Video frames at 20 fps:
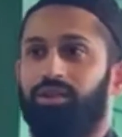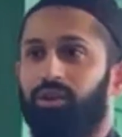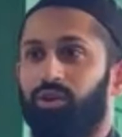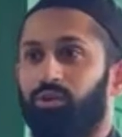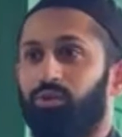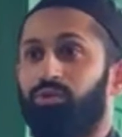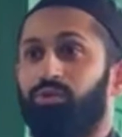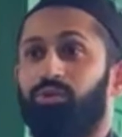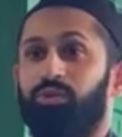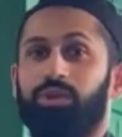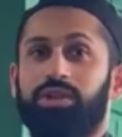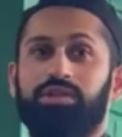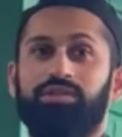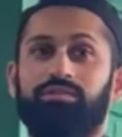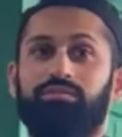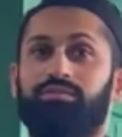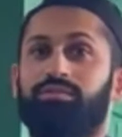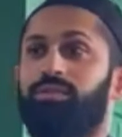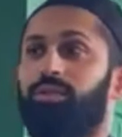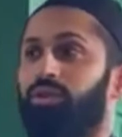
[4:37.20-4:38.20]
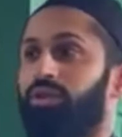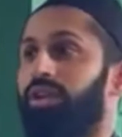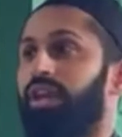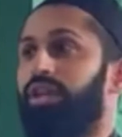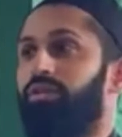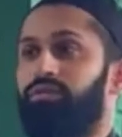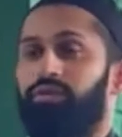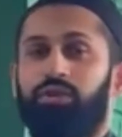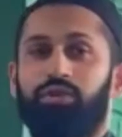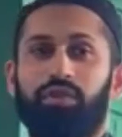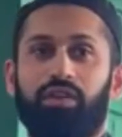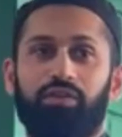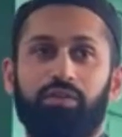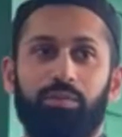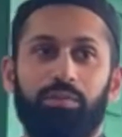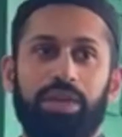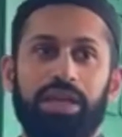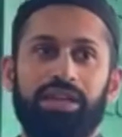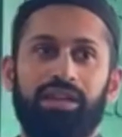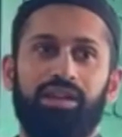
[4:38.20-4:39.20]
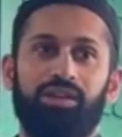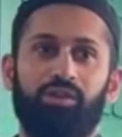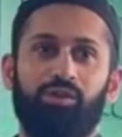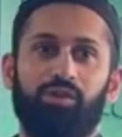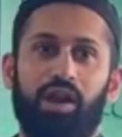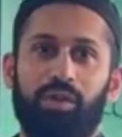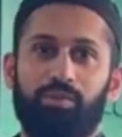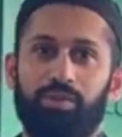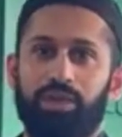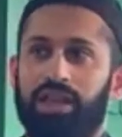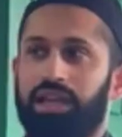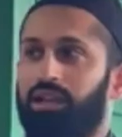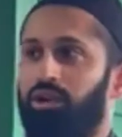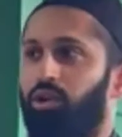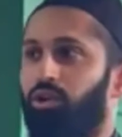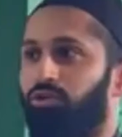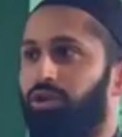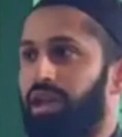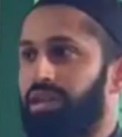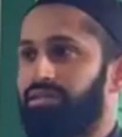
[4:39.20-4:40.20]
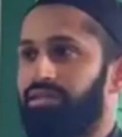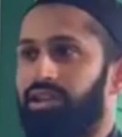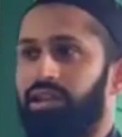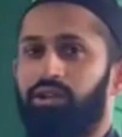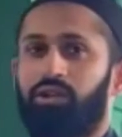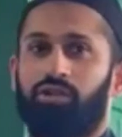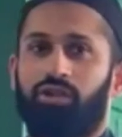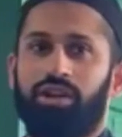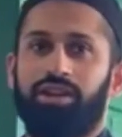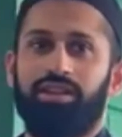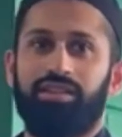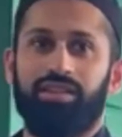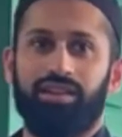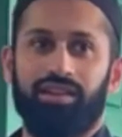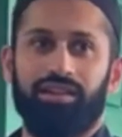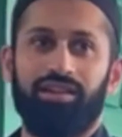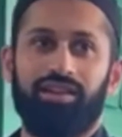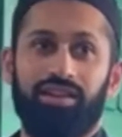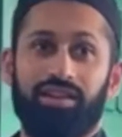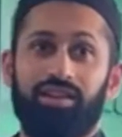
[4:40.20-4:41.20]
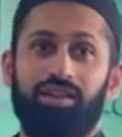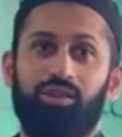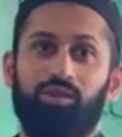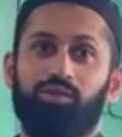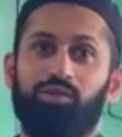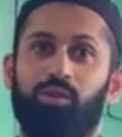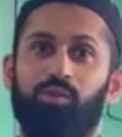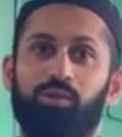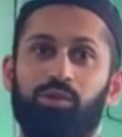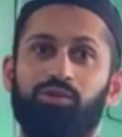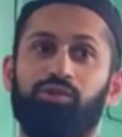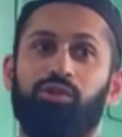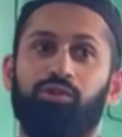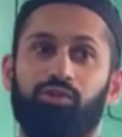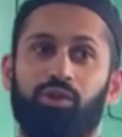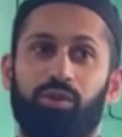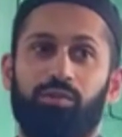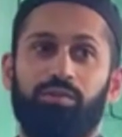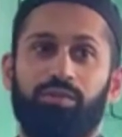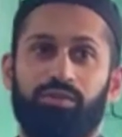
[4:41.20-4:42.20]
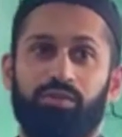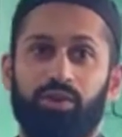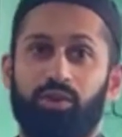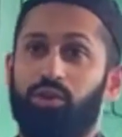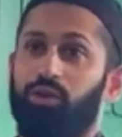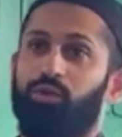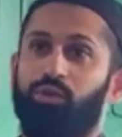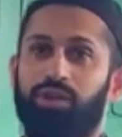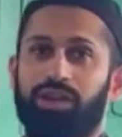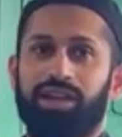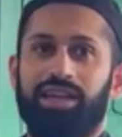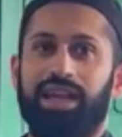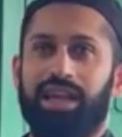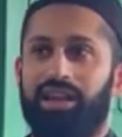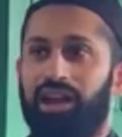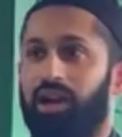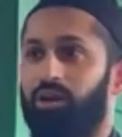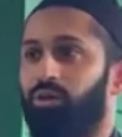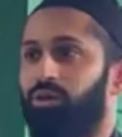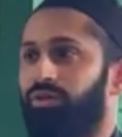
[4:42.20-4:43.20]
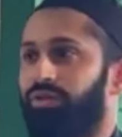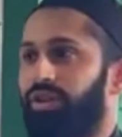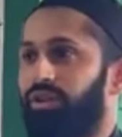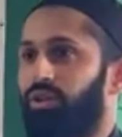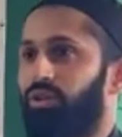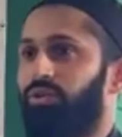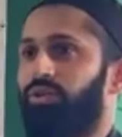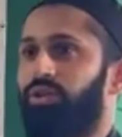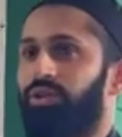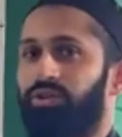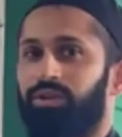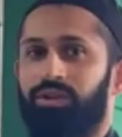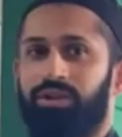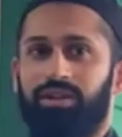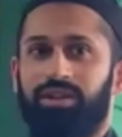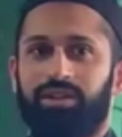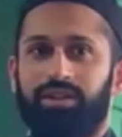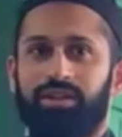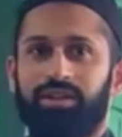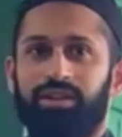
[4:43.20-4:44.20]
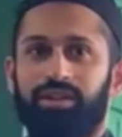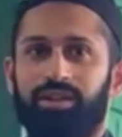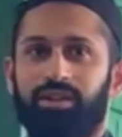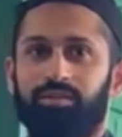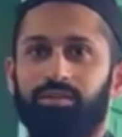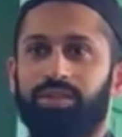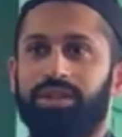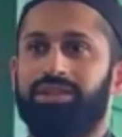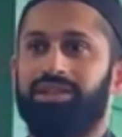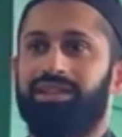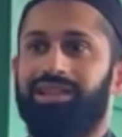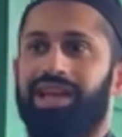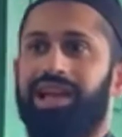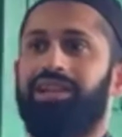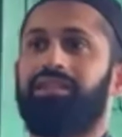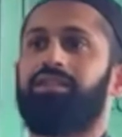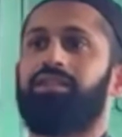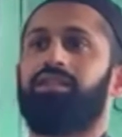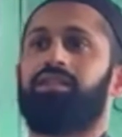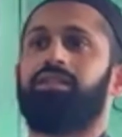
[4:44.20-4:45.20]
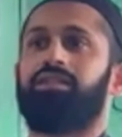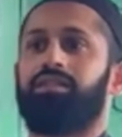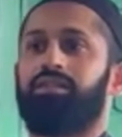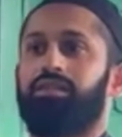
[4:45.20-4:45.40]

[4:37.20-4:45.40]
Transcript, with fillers: You know, we, if you've ever been in grappling or wrestling or anything, someone's on top of you, you want to get out of it, don't you? But the land